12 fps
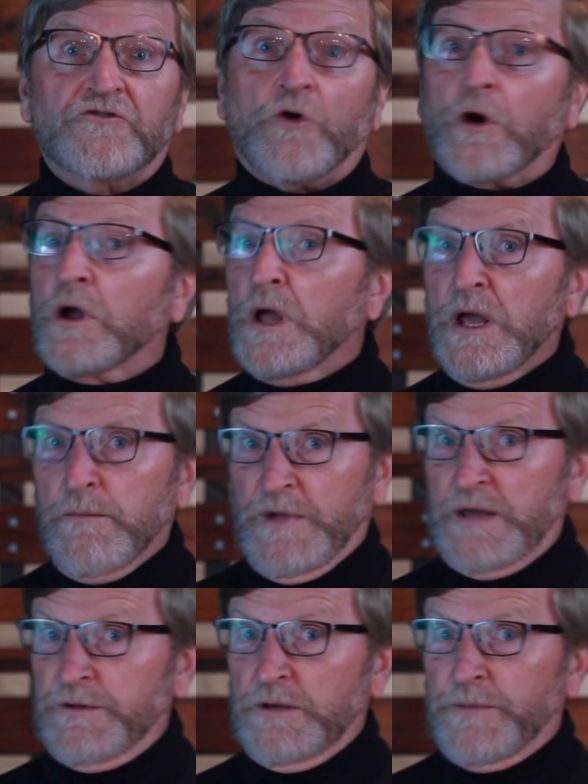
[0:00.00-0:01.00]
or
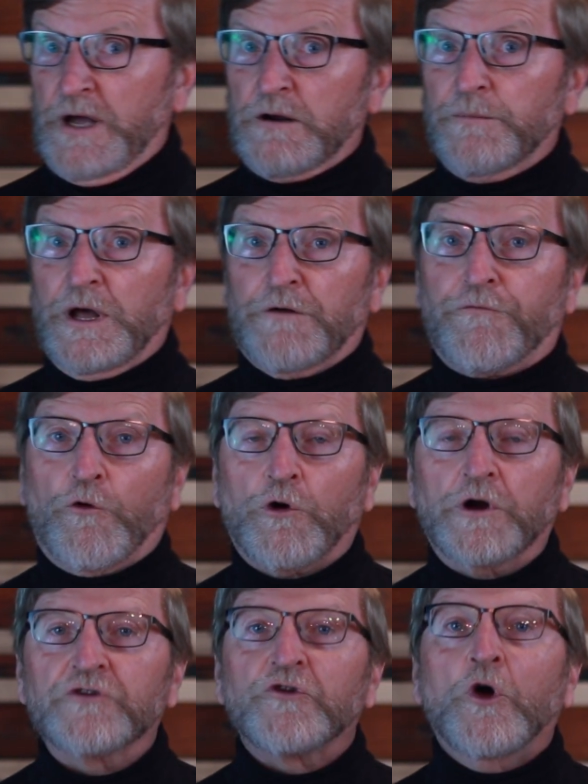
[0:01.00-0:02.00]
maybe a better
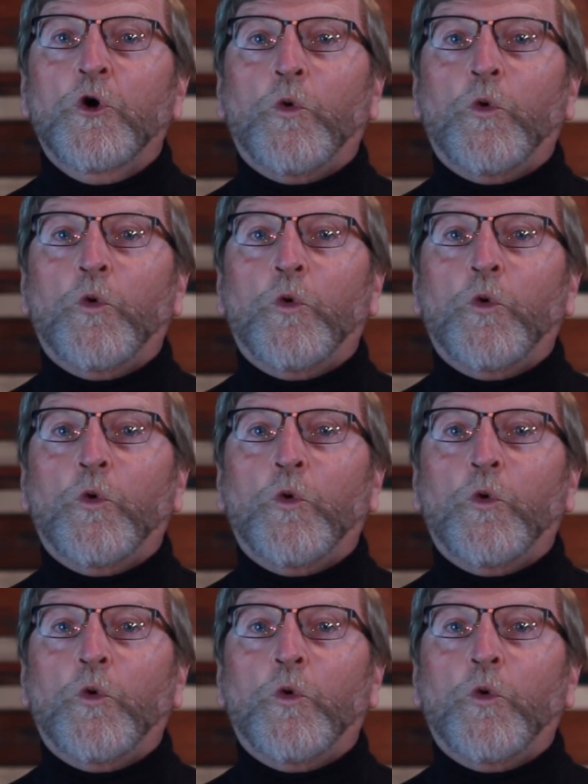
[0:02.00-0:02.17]
metaphor is